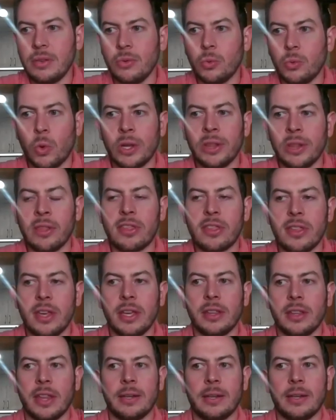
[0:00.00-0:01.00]
one
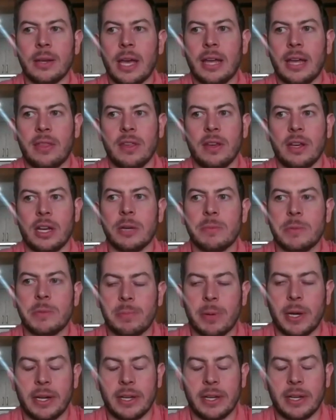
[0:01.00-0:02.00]
thing that I think
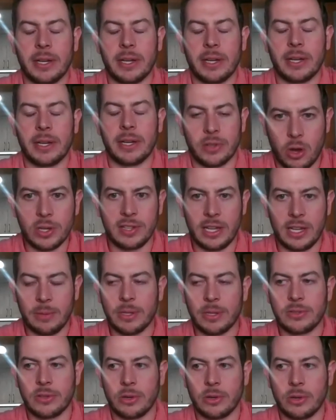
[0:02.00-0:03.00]
HubSpot has always
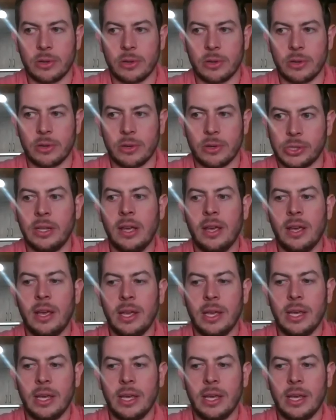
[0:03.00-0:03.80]
aimed as our mission